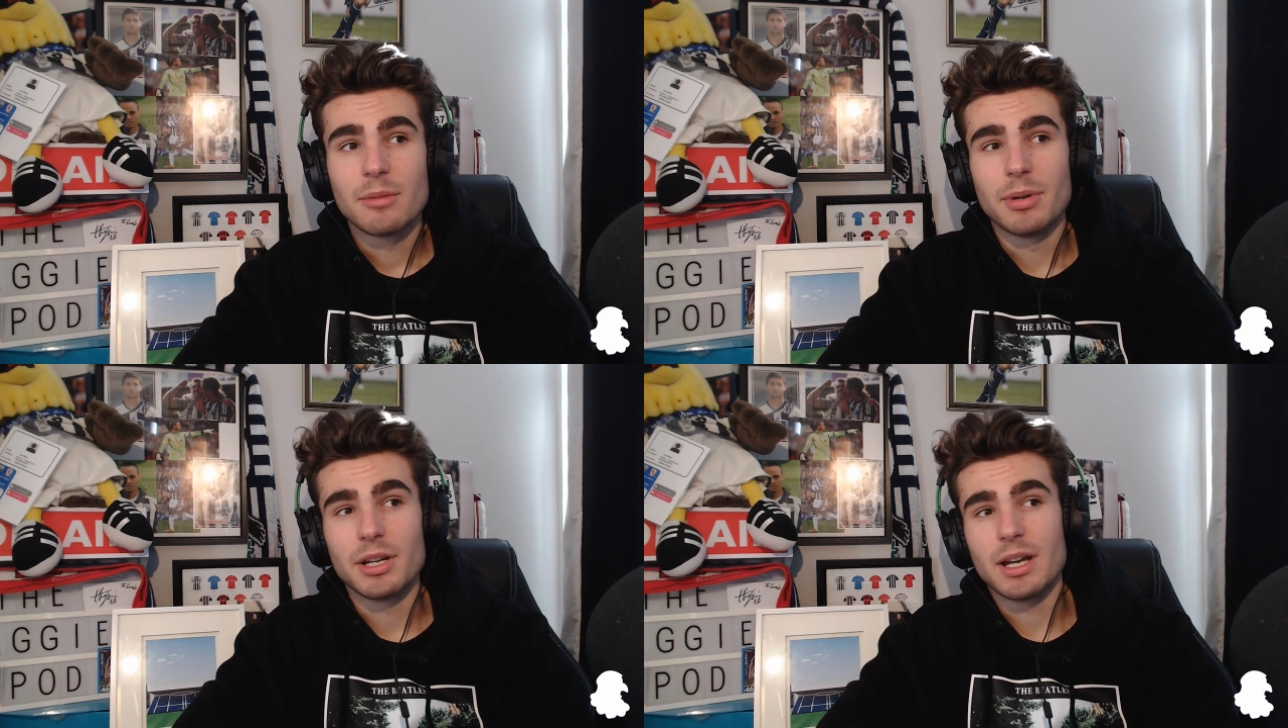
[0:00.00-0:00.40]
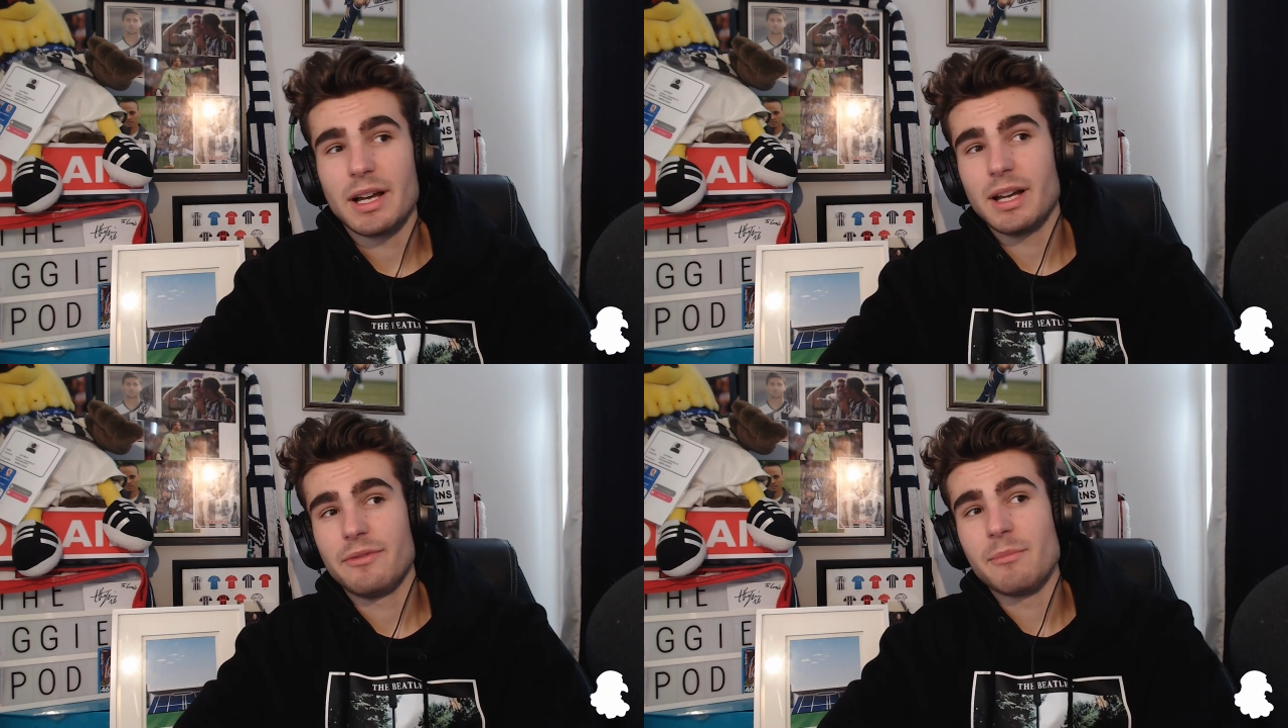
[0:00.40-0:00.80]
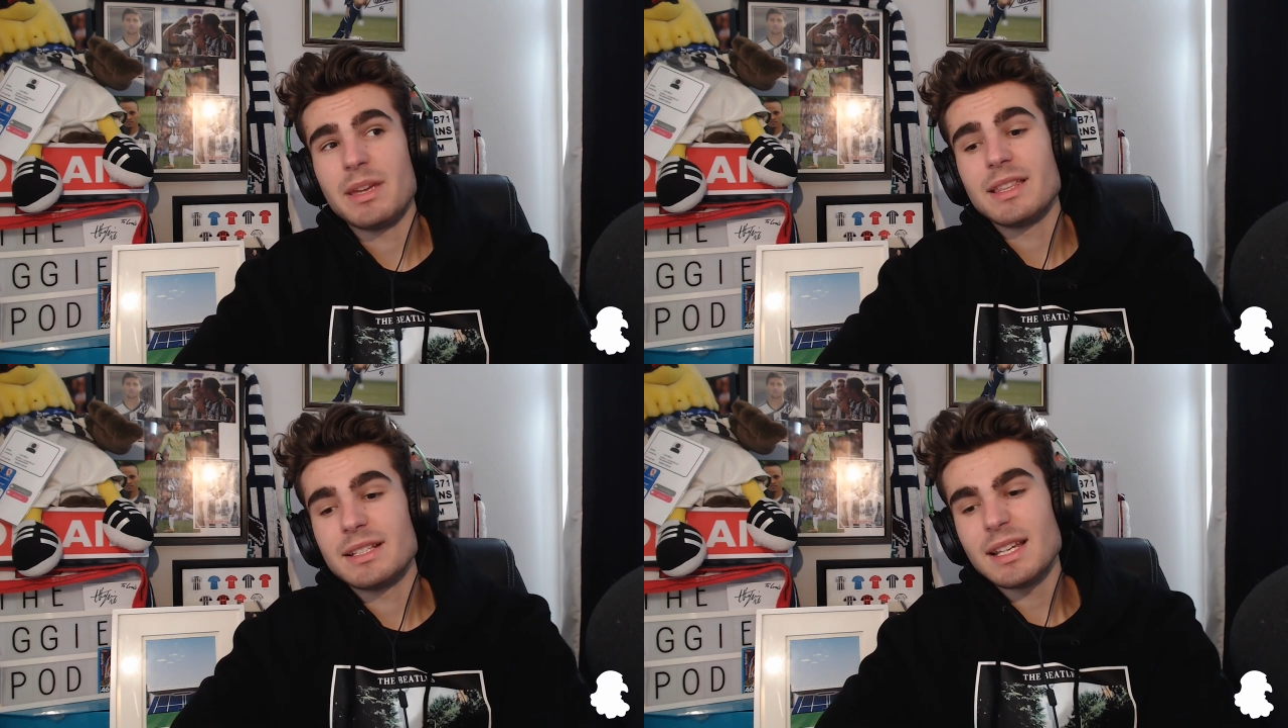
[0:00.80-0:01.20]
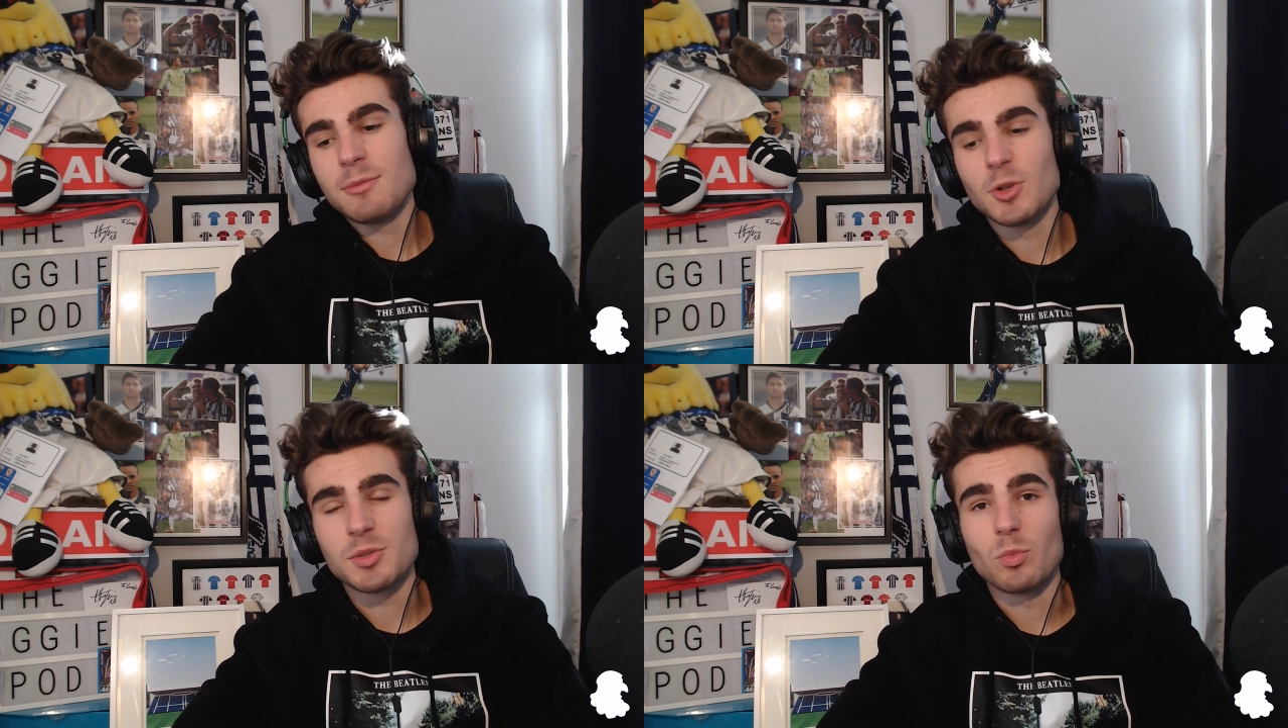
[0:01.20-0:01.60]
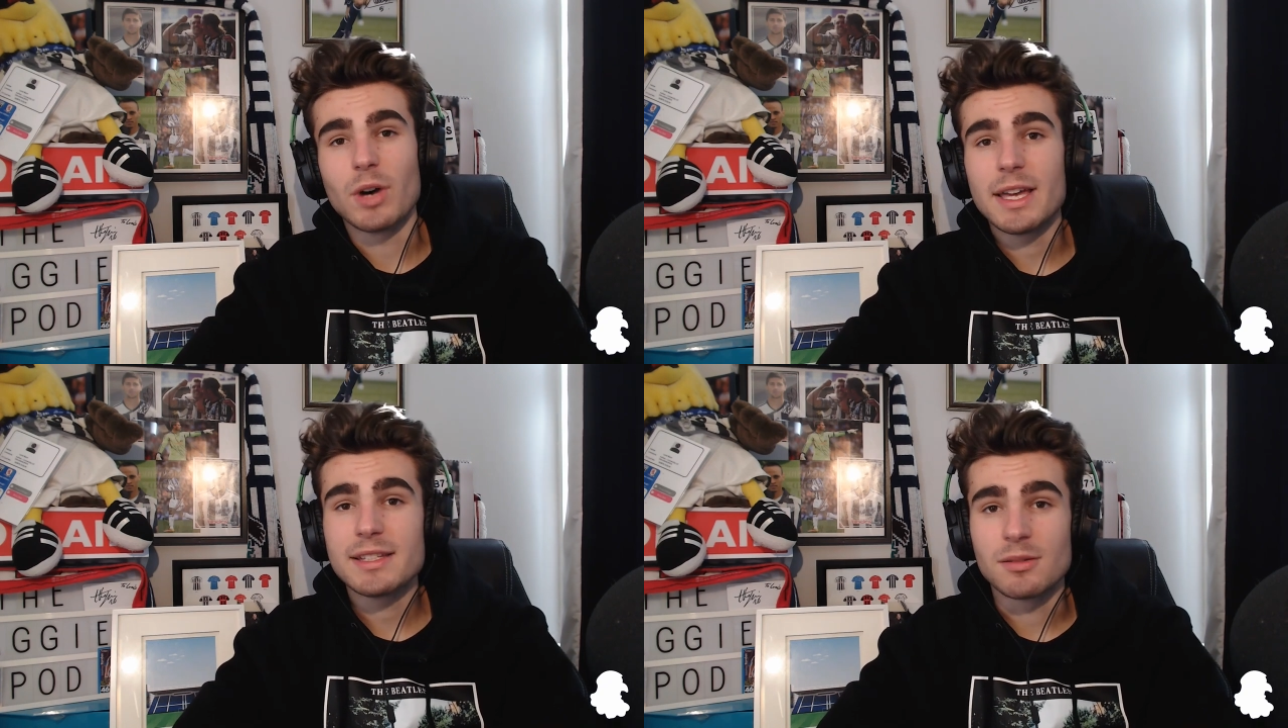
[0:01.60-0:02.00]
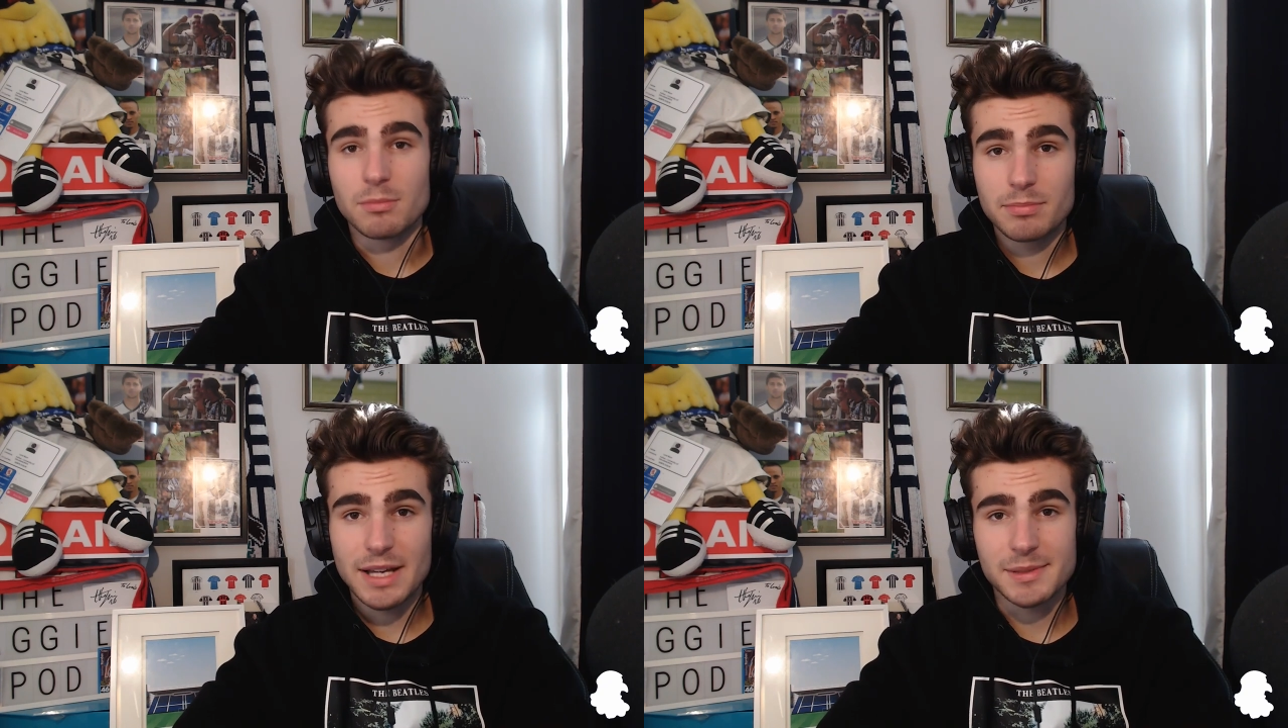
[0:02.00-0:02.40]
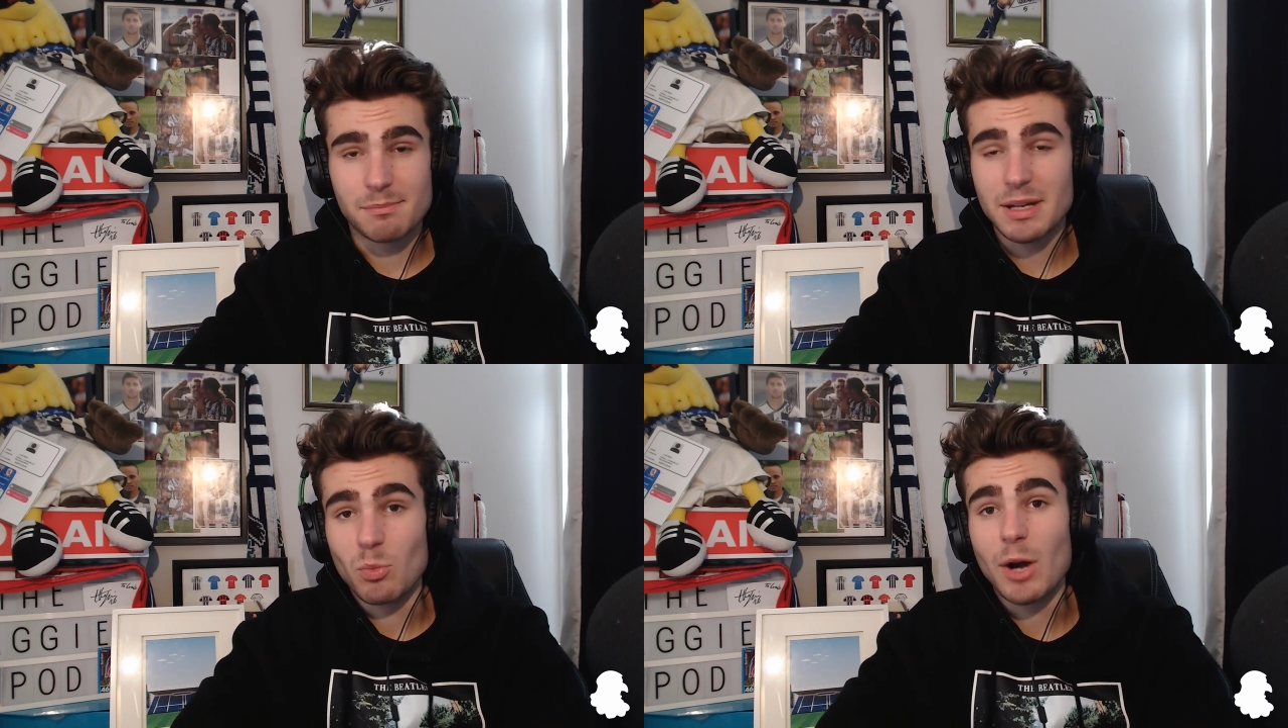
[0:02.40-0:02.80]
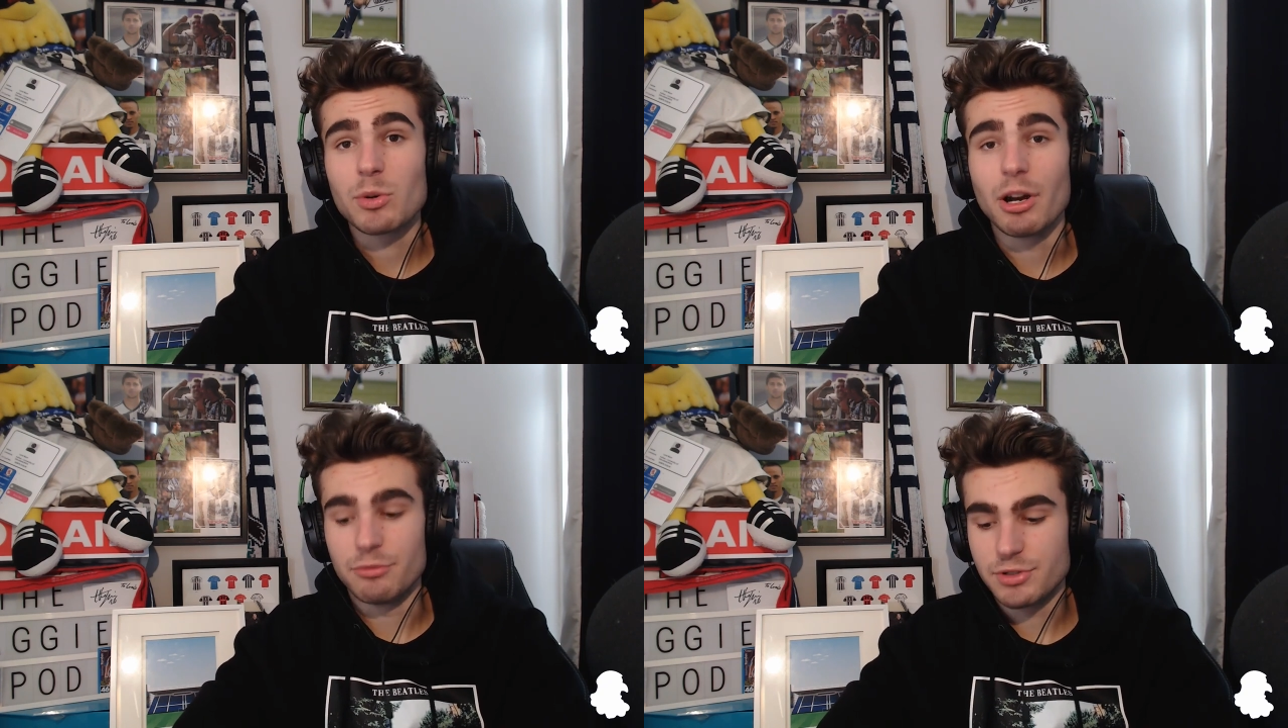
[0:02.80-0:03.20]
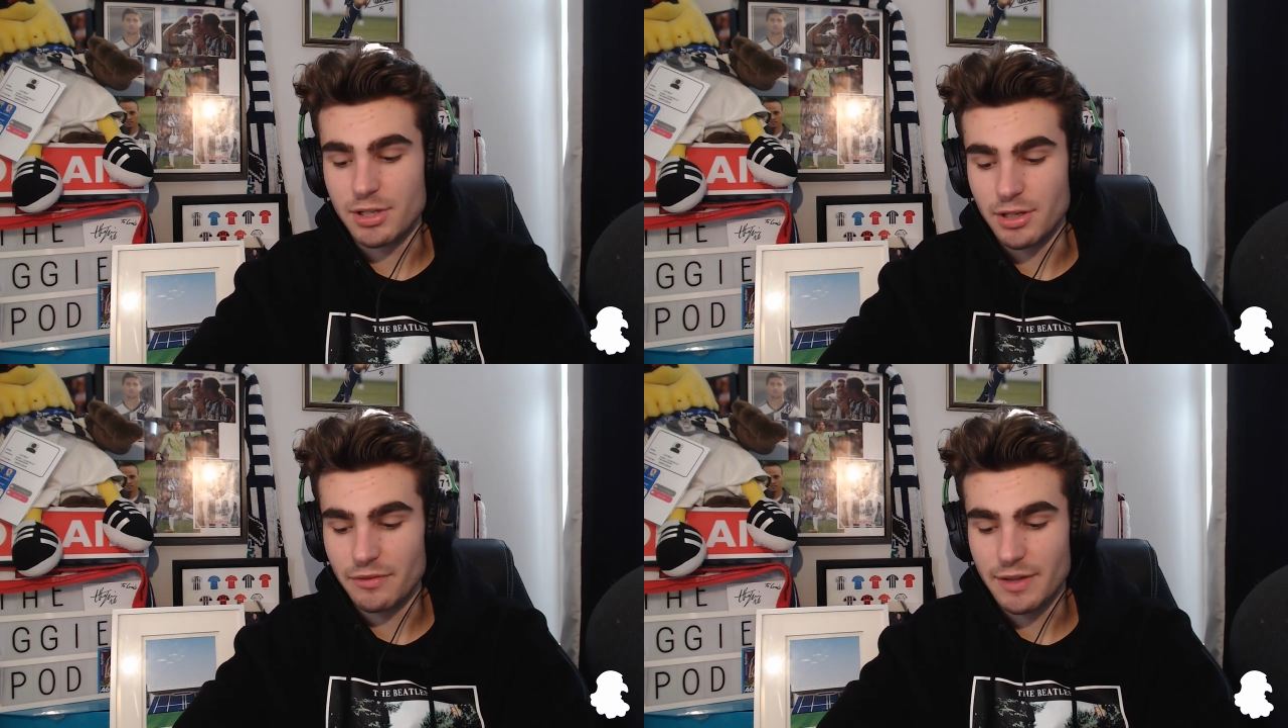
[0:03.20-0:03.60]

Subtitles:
But for me, the team hasn't been well coached enough.